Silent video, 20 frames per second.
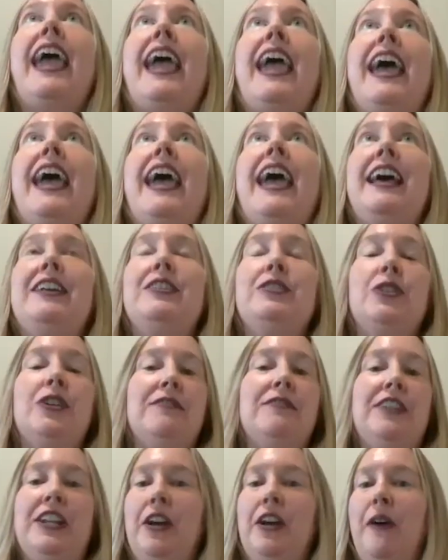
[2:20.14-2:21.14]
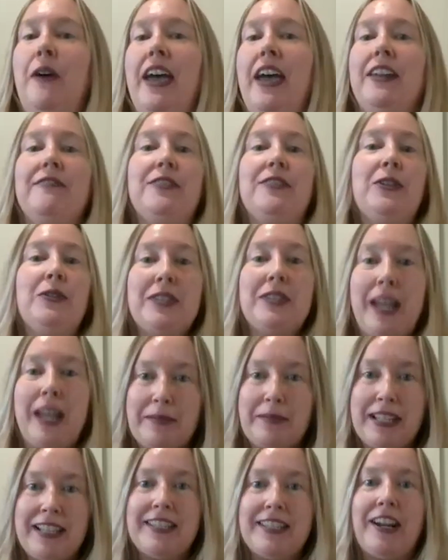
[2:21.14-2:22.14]
And I sort of, you know, had a few
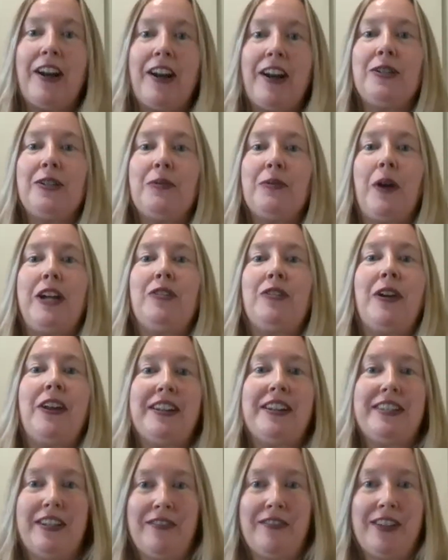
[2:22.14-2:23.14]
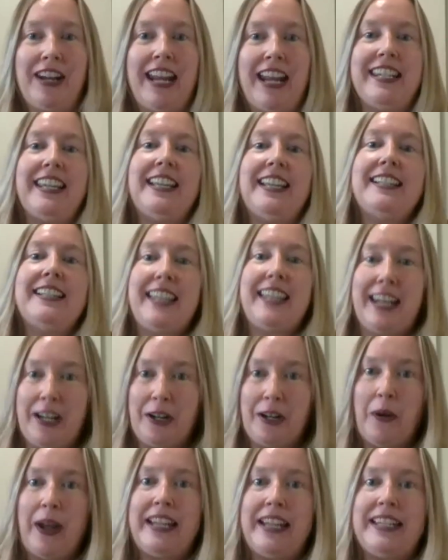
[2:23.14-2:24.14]
stops and starts where I tried out different ideas they
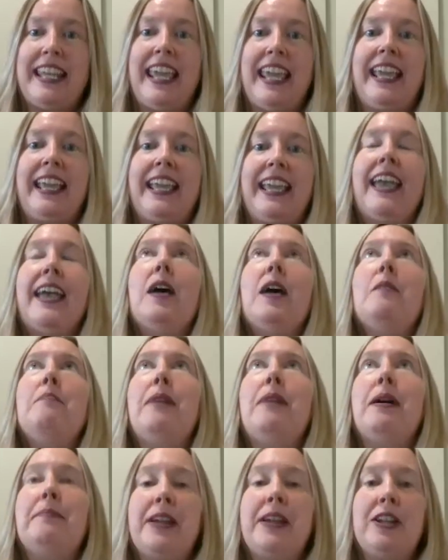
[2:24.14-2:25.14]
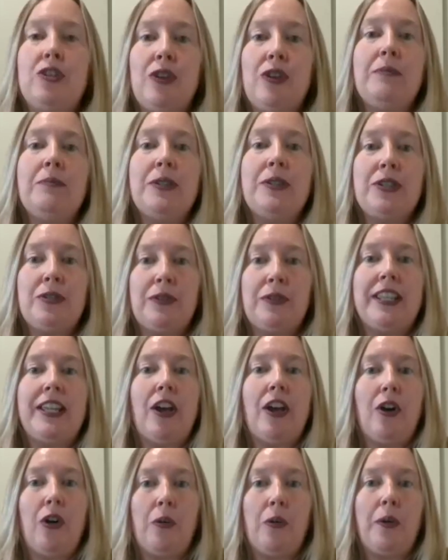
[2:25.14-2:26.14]
didn't quite take. But my dream was
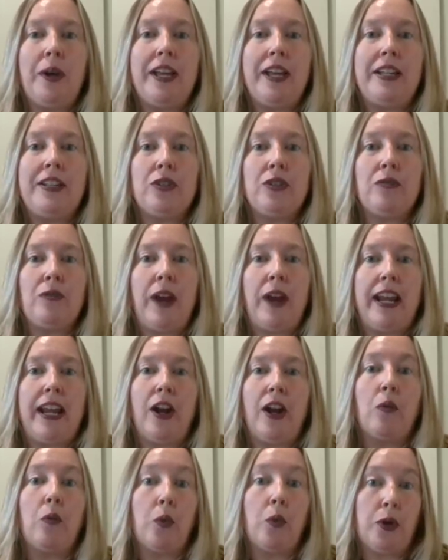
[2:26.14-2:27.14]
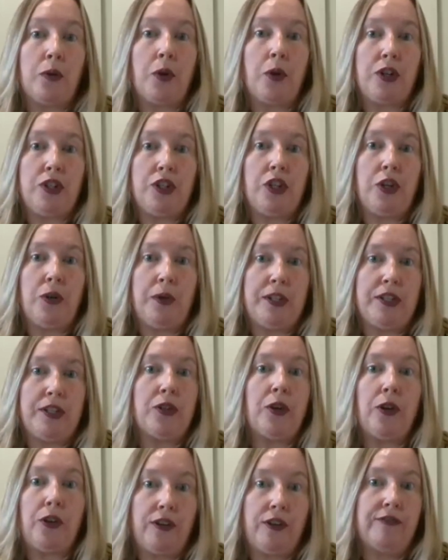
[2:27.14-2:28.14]
really always to write a World War II
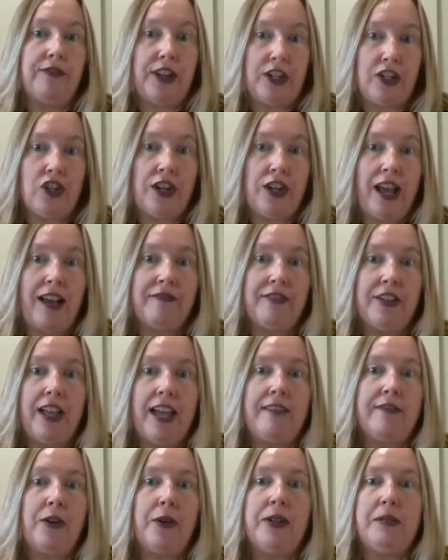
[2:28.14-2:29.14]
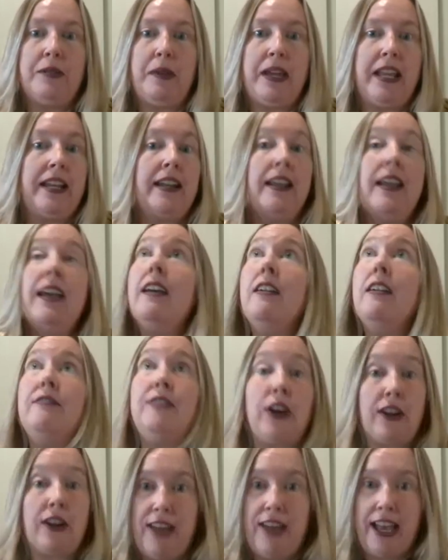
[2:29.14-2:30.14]
historical fiction novel. I've always been
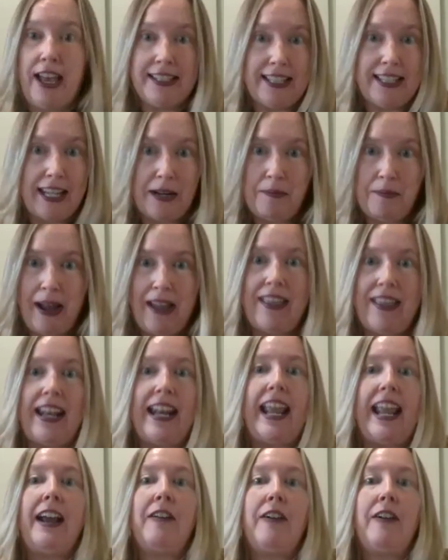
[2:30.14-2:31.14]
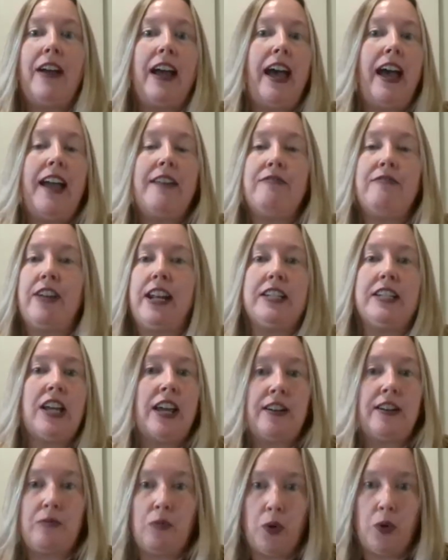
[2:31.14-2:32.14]
very fascinated by that era. I've read a
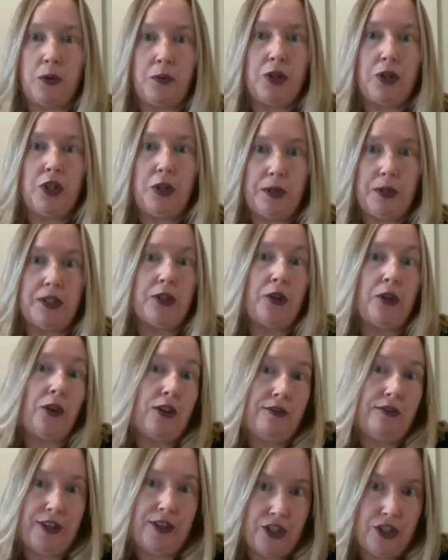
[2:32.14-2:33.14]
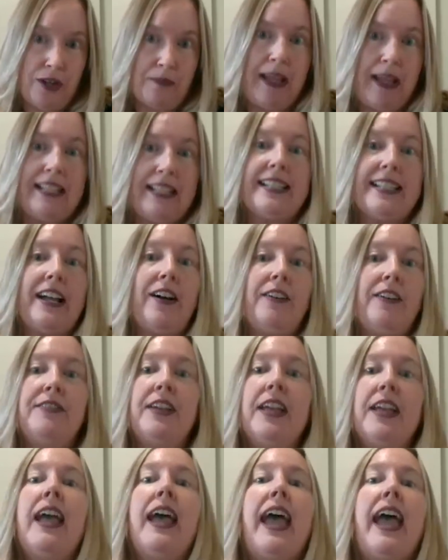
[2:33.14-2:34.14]
ton of World War II historical fiction myself.
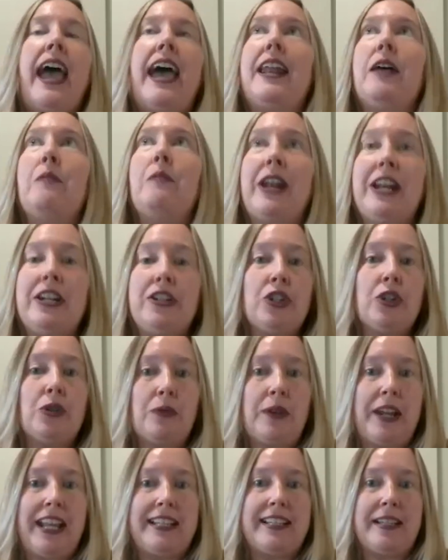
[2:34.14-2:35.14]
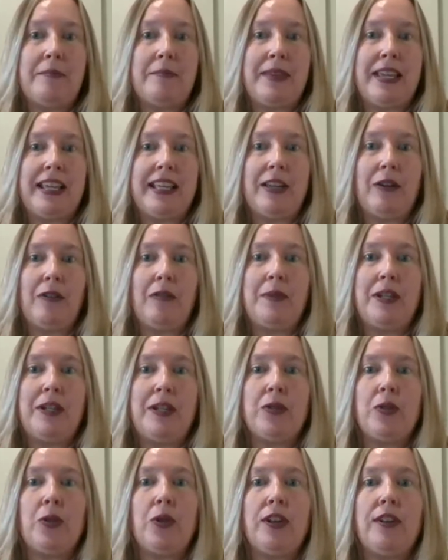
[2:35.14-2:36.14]
And I wanted to create something that would be
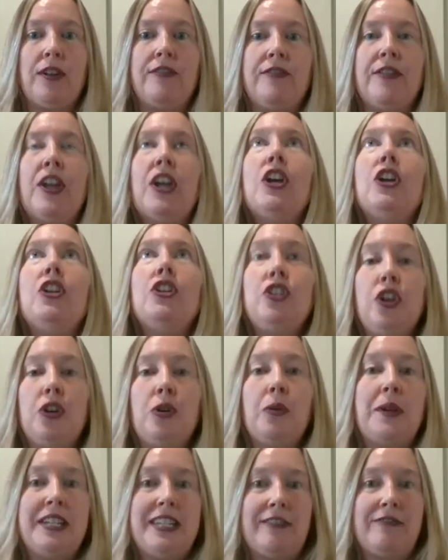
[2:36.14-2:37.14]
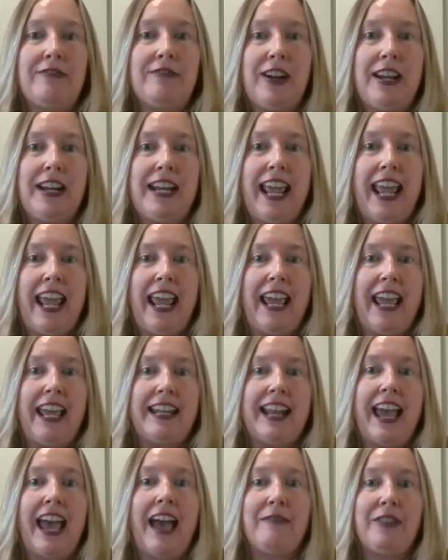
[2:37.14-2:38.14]
sort of new and different
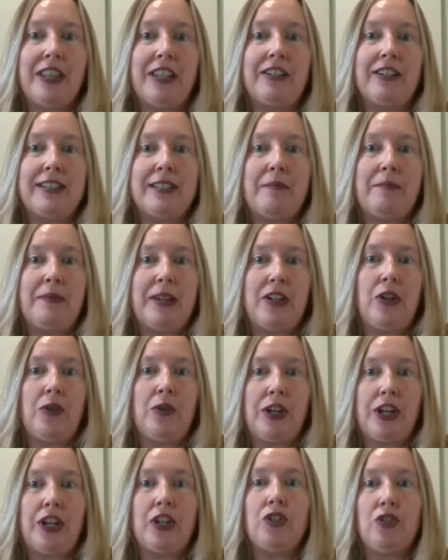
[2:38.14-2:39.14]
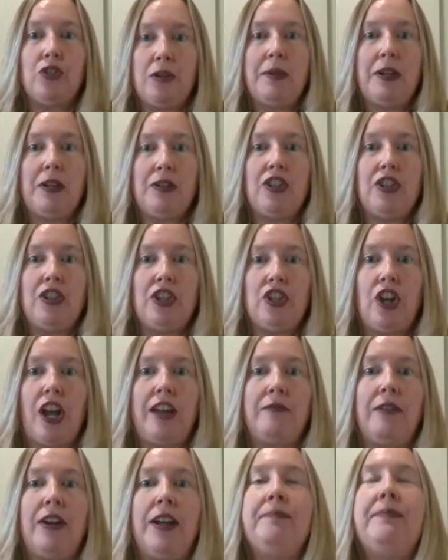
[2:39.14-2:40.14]
and have a little something new to contribute to the
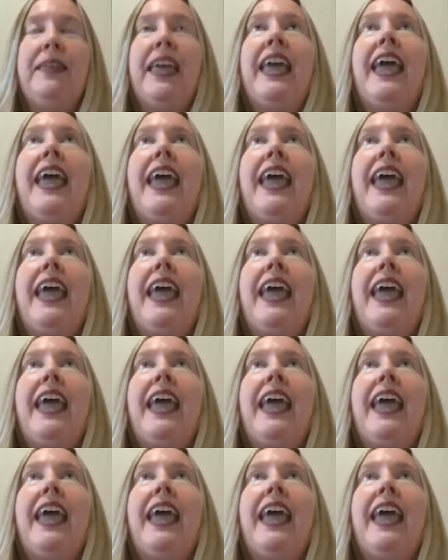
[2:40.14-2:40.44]
genre.